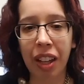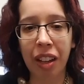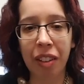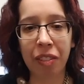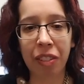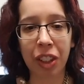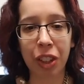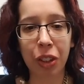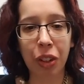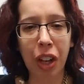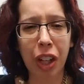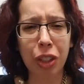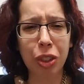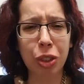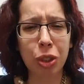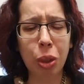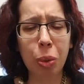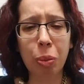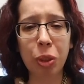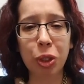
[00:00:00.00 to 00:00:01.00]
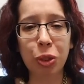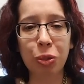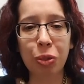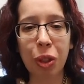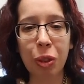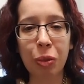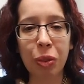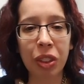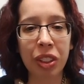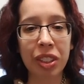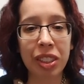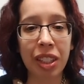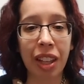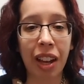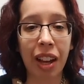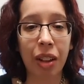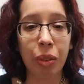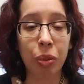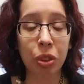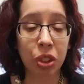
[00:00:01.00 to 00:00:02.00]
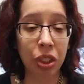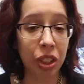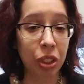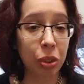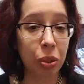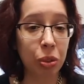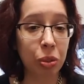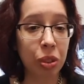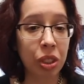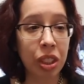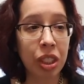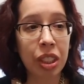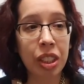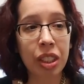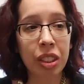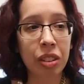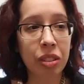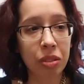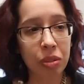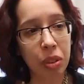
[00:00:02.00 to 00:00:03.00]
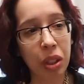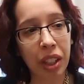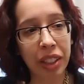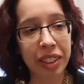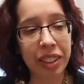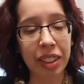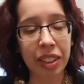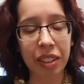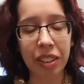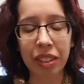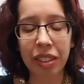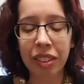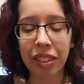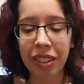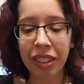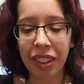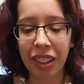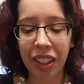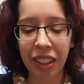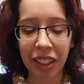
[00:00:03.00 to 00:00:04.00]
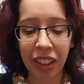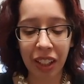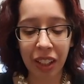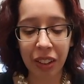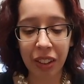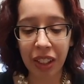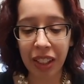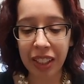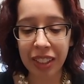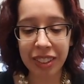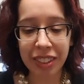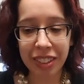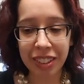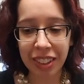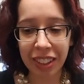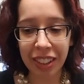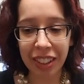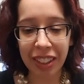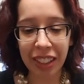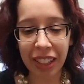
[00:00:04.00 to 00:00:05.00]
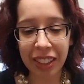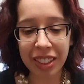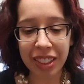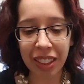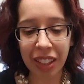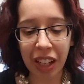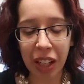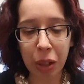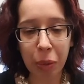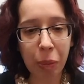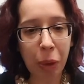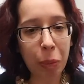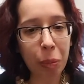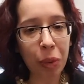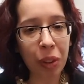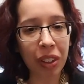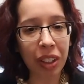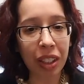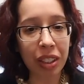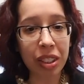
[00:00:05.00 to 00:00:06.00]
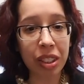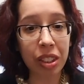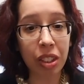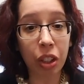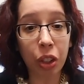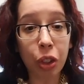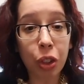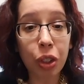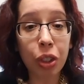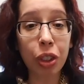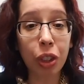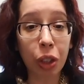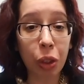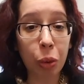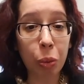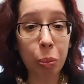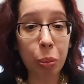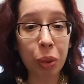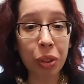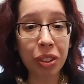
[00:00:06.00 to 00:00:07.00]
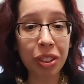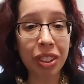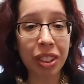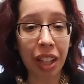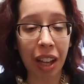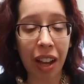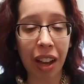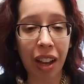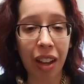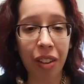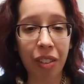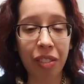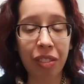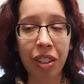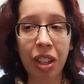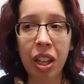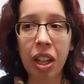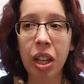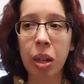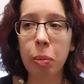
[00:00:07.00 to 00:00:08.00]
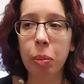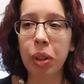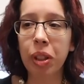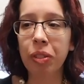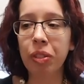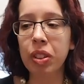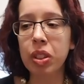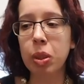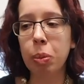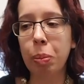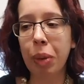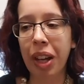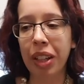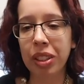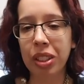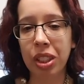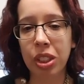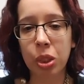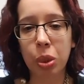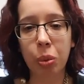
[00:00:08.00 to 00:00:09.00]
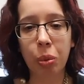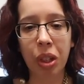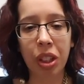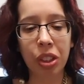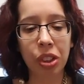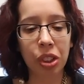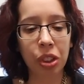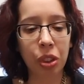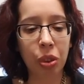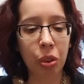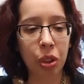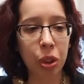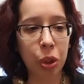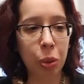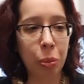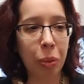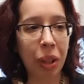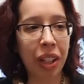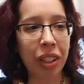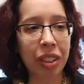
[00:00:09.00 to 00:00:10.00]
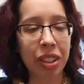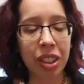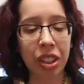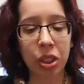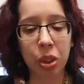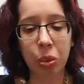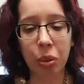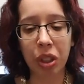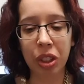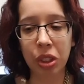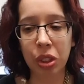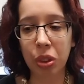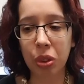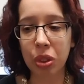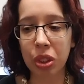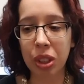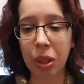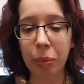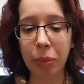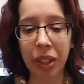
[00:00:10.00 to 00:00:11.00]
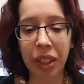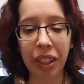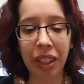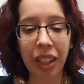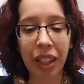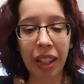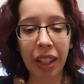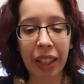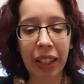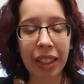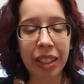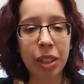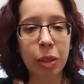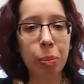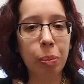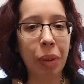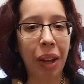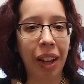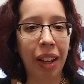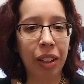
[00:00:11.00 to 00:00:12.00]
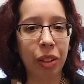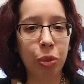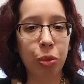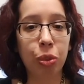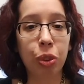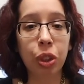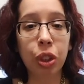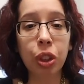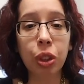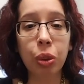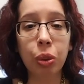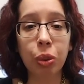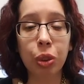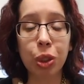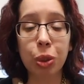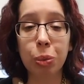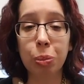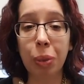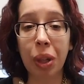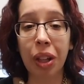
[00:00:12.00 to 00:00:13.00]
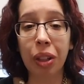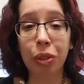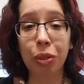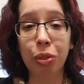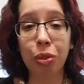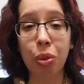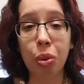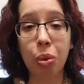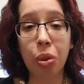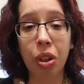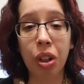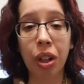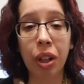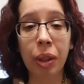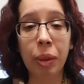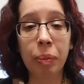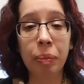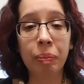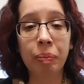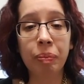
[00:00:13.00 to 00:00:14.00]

cafe and you had so much fun with this cat, which I do, well, I did. And that's a kind of memory that's a good loop to have. But if it's a bad situation or a traumatic situation or something, it's bad for you. It's bad for